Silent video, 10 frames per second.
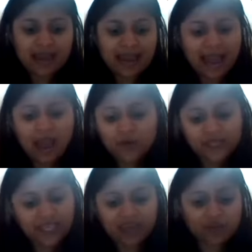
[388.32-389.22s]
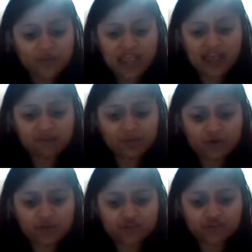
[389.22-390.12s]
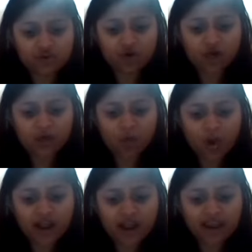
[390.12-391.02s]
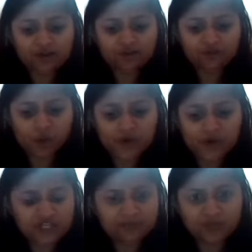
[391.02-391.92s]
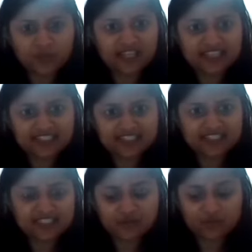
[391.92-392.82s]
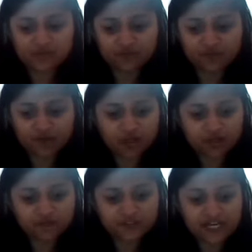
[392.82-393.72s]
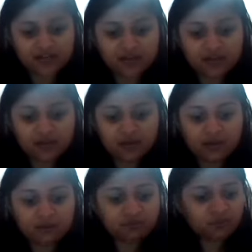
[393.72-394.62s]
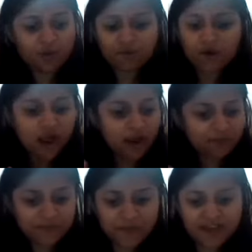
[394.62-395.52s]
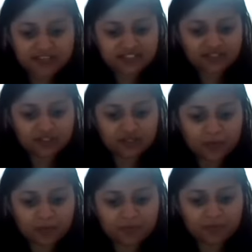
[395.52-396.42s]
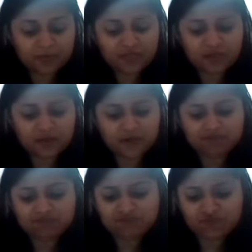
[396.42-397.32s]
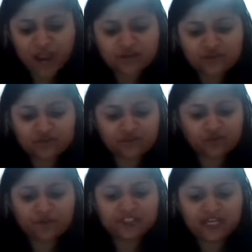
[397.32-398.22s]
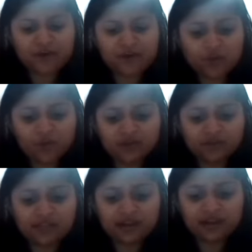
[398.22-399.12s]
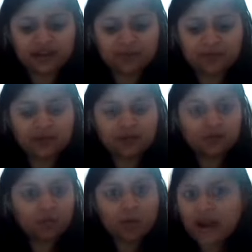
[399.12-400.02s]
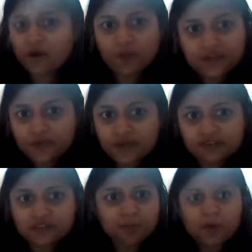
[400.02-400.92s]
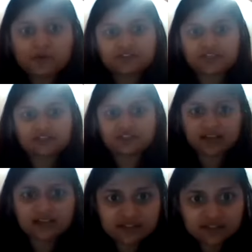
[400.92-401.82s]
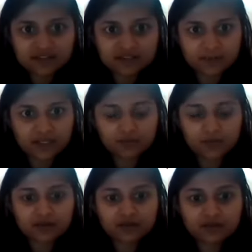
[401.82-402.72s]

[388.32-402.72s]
How can we have more control on what kind of flow regimes we like to see with the follow-up data? So if we're optimizing the fracture surface area real time, why are we doing this post-stage analysis to begin with?